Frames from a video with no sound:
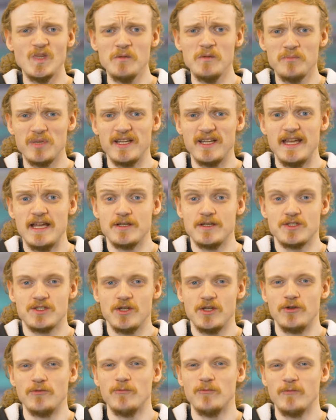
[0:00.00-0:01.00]
But yeah,
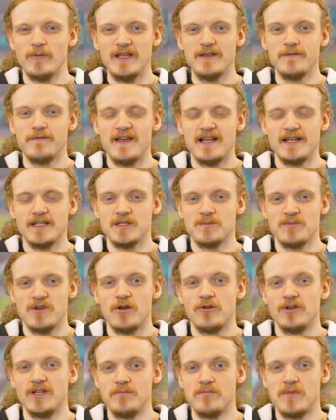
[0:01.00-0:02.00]
so if Alex
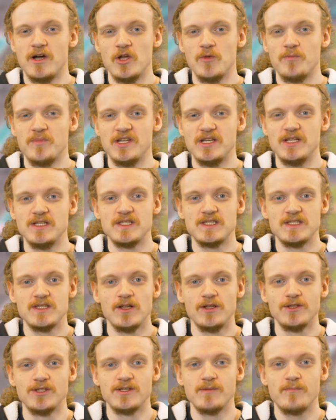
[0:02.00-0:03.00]
Powell, in my opinion,
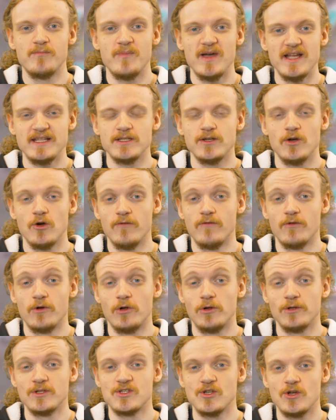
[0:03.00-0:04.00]
still did a better
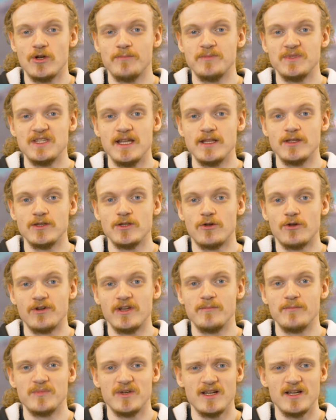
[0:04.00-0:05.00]
overall job than
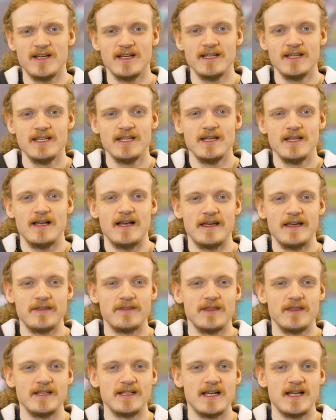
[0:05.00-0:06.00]
Doriane Pin, I
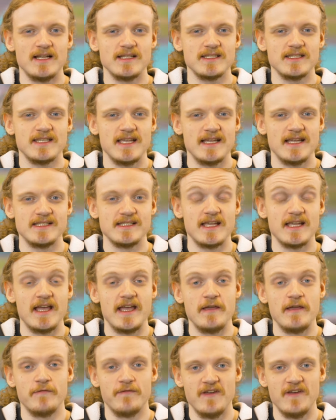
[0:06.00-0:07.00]
think that says
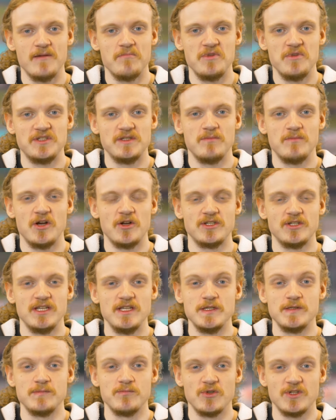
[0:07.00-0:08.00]
a fair bit about
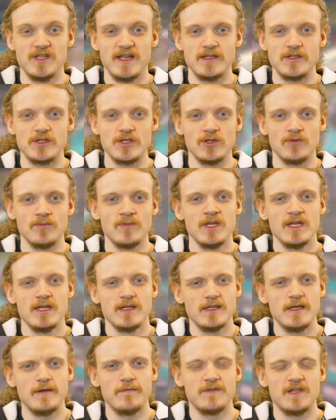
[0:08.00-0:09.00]
his potential,
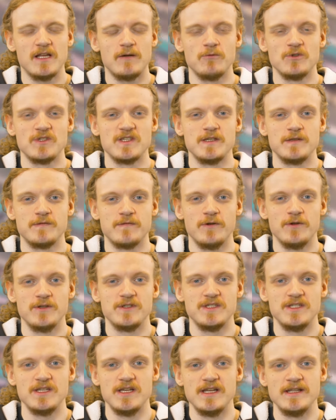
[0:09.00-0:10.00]
given that was his
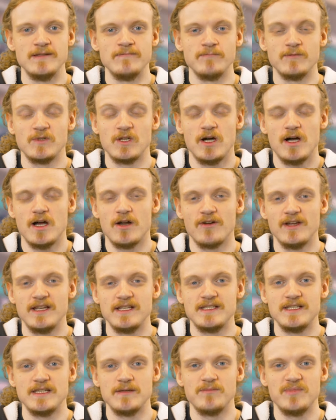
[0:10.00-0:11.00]
first year in car
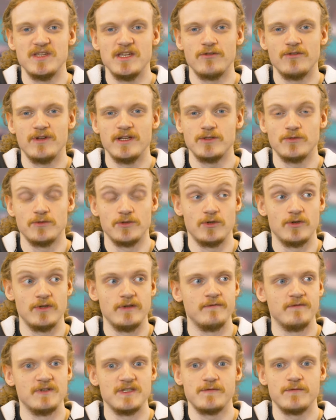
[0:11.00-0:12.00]
racing, period. Or not
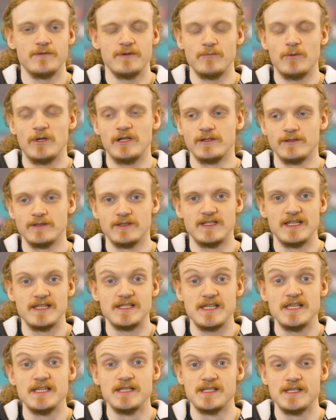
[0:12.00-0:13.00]
even his, well,
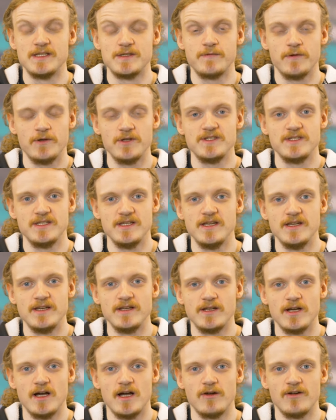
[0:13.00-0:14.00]
this is his first year
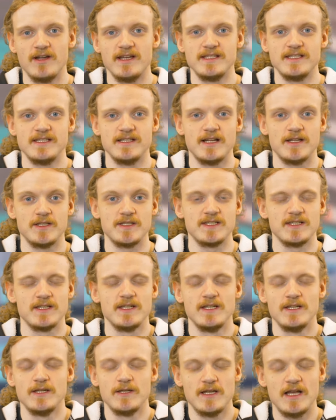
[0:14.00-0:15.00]
in car racing, that's
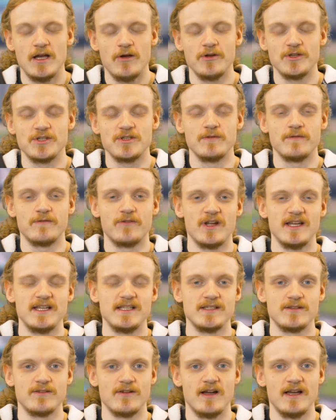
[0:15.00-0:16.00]
how I should
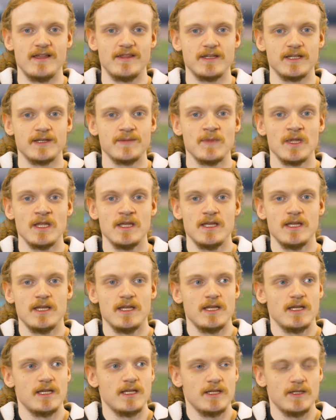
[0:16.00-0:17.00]
phrase it rather.
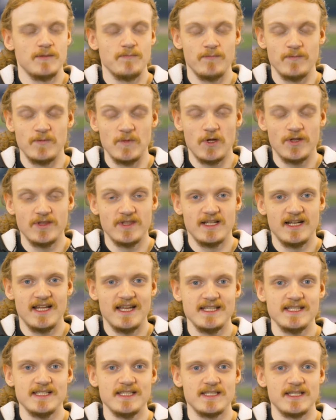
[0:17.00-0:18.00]

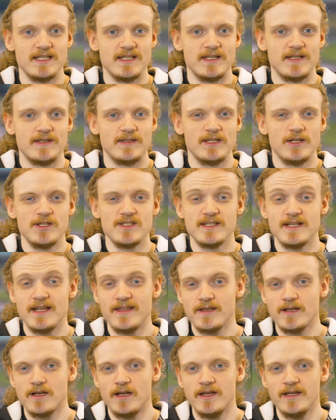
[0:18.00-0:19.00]
Nonetheless, there's
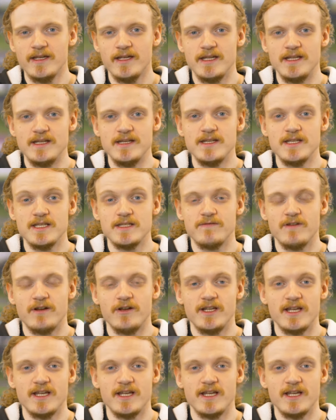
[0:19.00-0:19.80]
another guy in this very